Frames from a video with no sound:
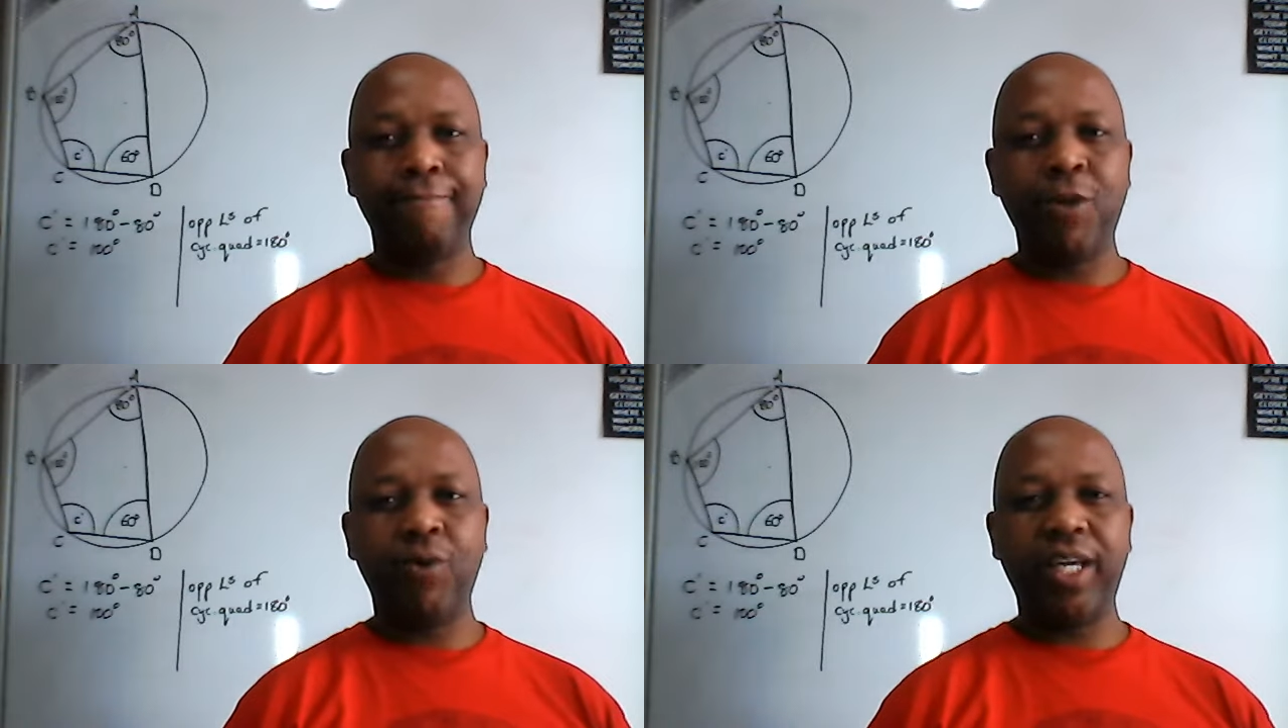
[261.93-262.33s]

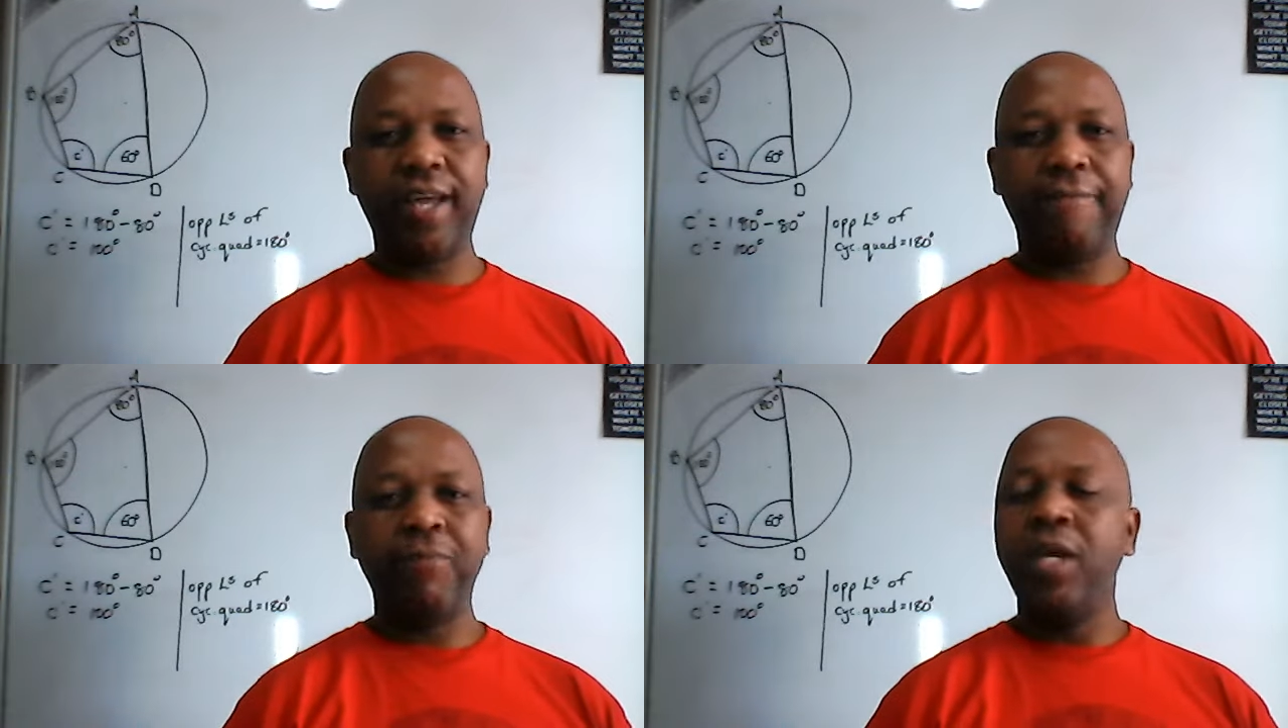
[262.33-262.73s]

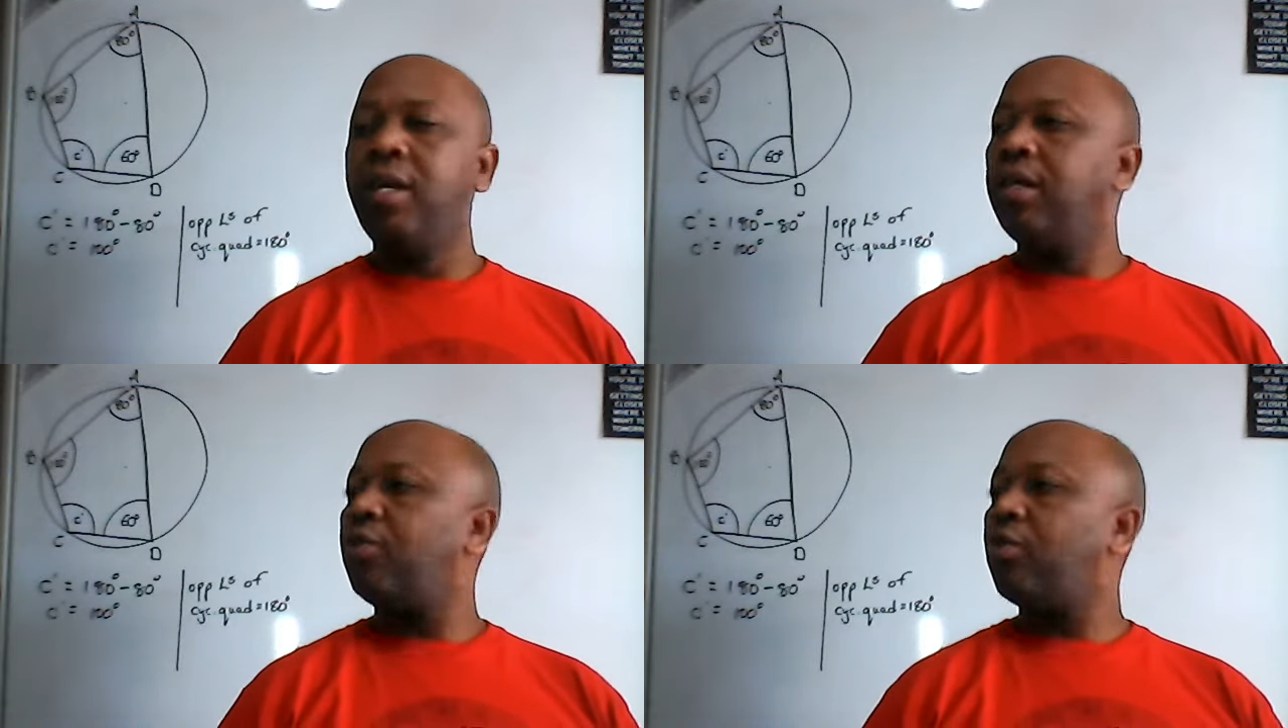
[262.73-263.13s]
Okay,
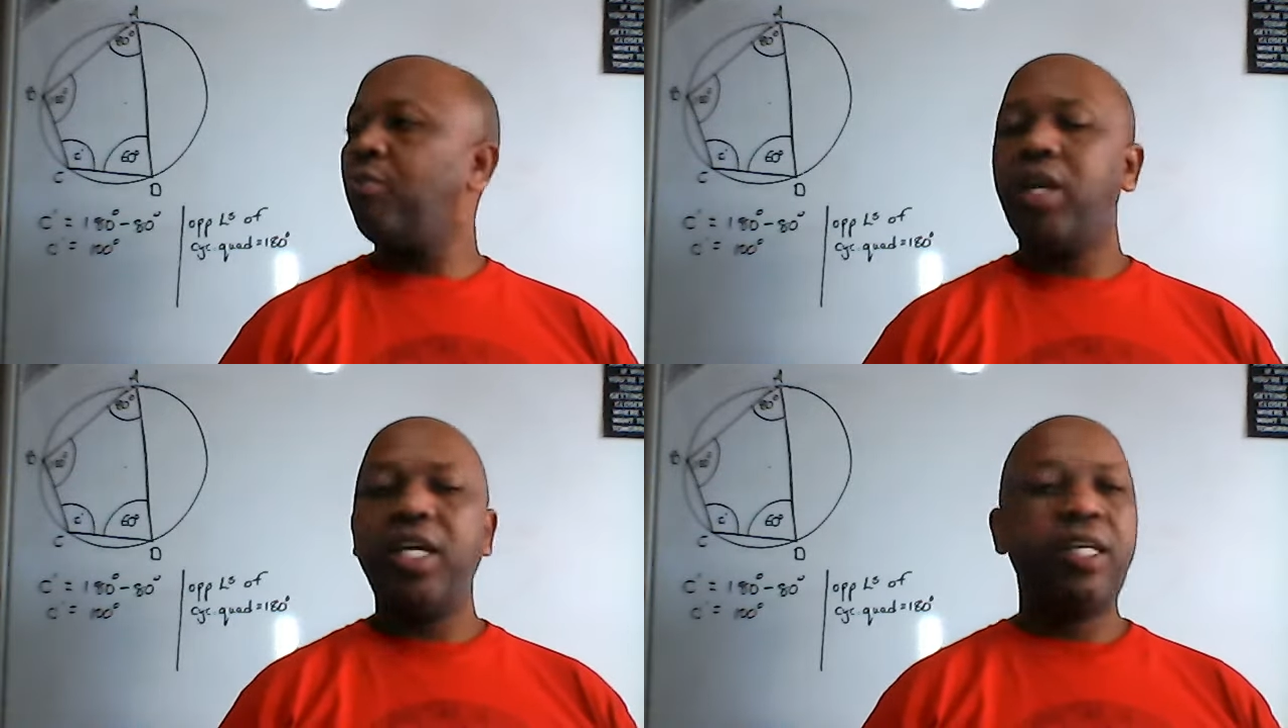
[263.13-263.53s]
so
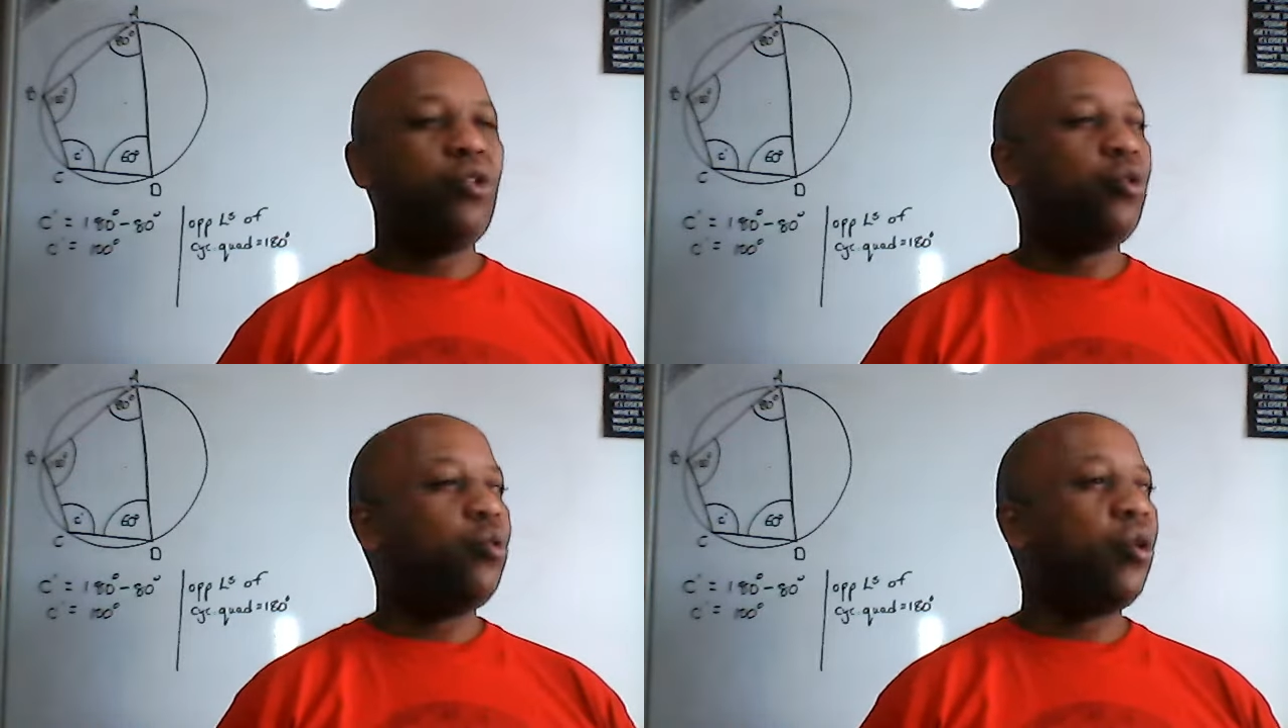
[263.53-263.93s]

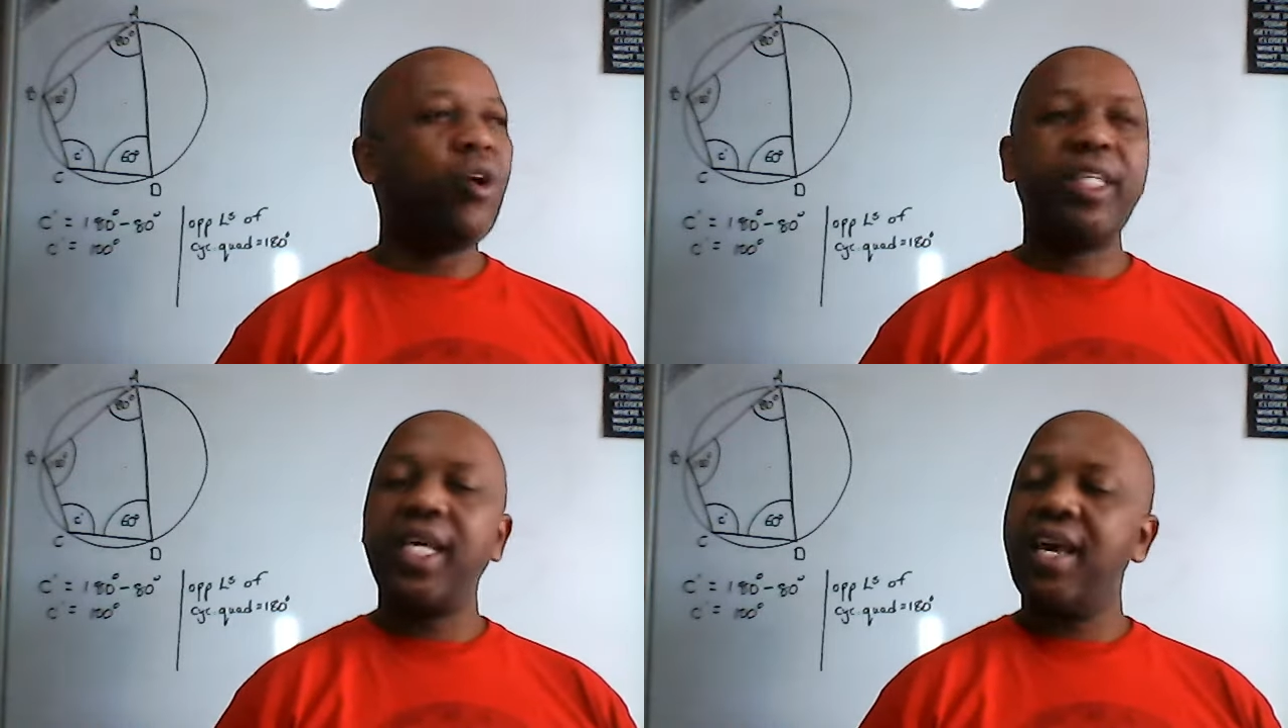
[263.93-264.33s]
please do not